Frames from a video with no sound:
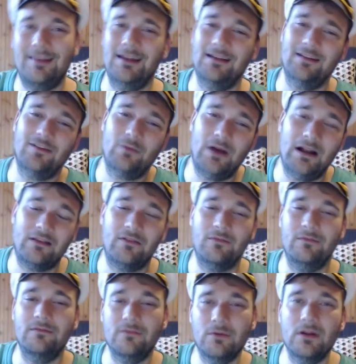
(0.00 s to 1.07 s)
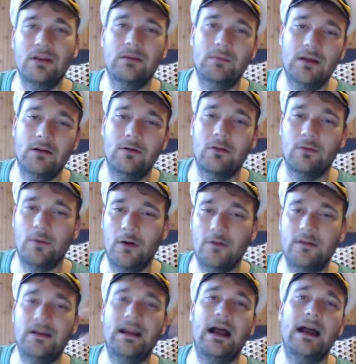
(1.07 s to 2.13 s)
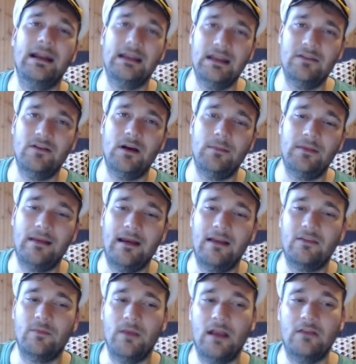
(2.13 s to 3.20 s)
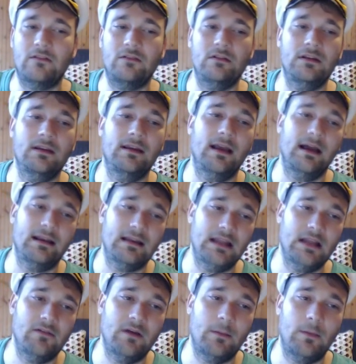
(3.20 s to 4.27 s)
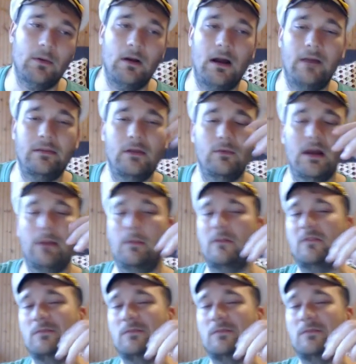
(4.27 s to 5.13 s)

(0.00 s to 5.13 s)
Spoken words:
That's why it's really middle of the road. You got to give up Taskmaster. You got to give up Arathi Weaponsmith.